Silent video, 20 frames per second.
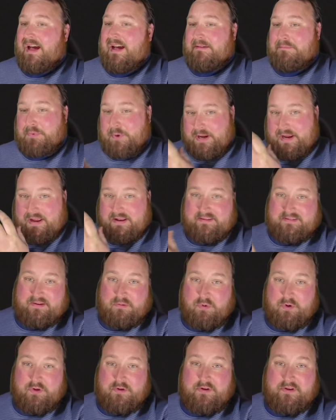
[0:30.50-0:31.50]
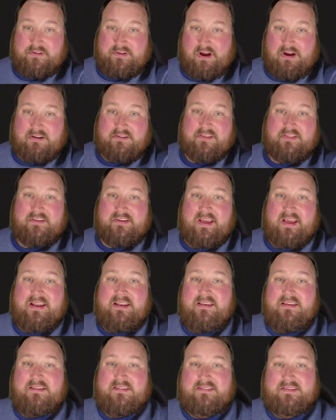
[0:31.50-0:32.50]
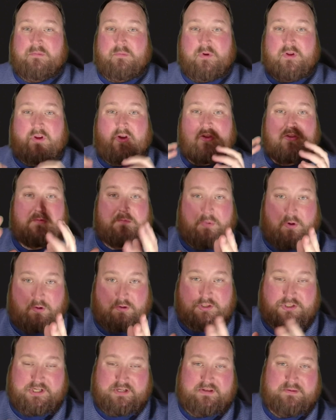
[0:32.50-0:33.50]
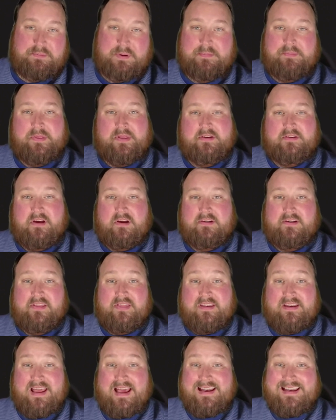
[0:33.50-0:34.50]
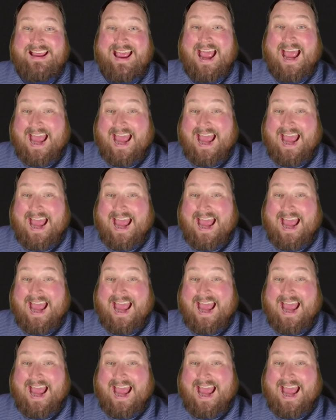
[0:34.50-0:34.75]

Bring in someone who can talk to the dead, someone who calls bullshit to people that talk to the dead,